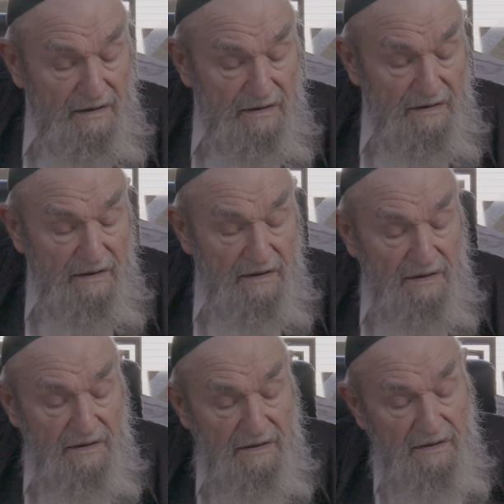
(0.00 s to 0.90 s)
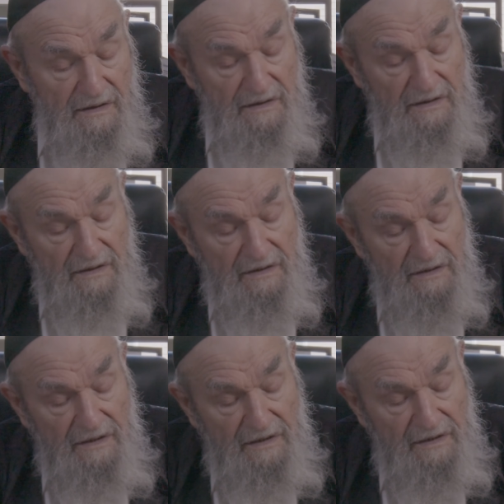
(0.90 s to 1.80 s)
And then,
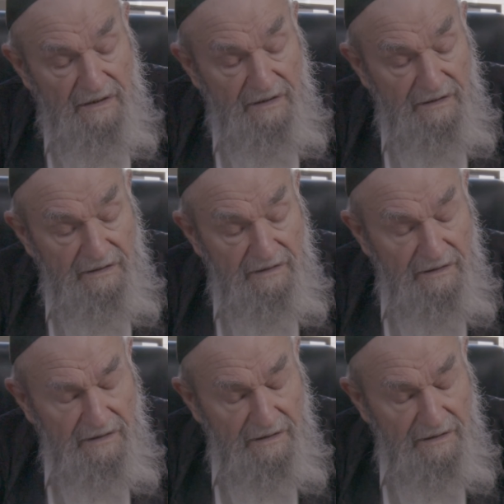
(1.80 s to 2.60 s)
in he,